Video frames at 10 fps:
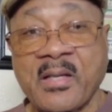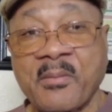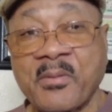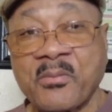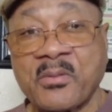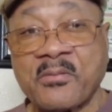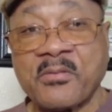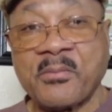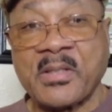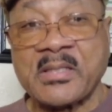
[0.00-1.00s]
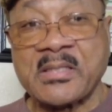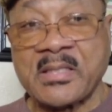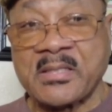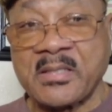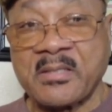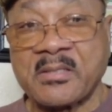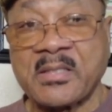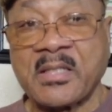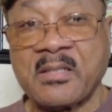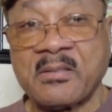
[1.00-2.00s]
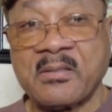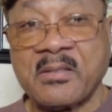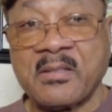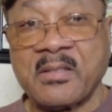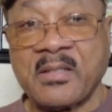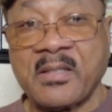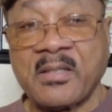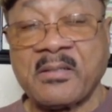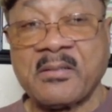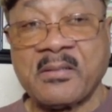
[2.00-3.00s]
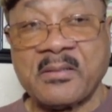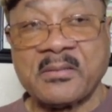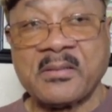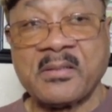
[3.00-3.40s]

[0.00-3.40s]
I've been with her for about 6 years now, and